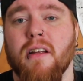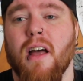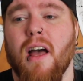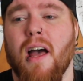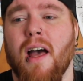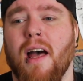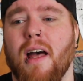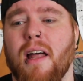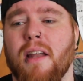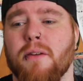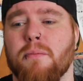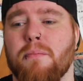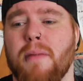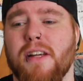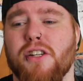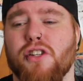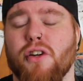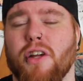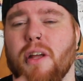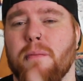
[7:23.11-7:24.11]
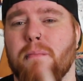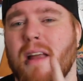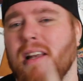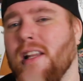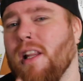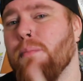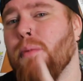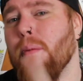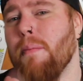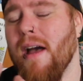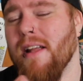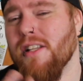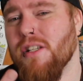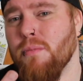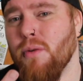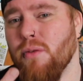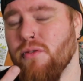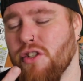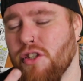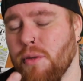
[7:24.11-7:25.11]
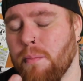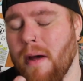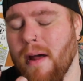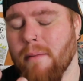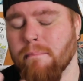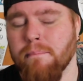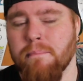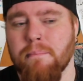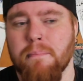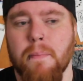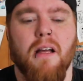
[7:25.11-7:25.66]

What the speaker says: and make sure you're mentally prepared to move to Japan.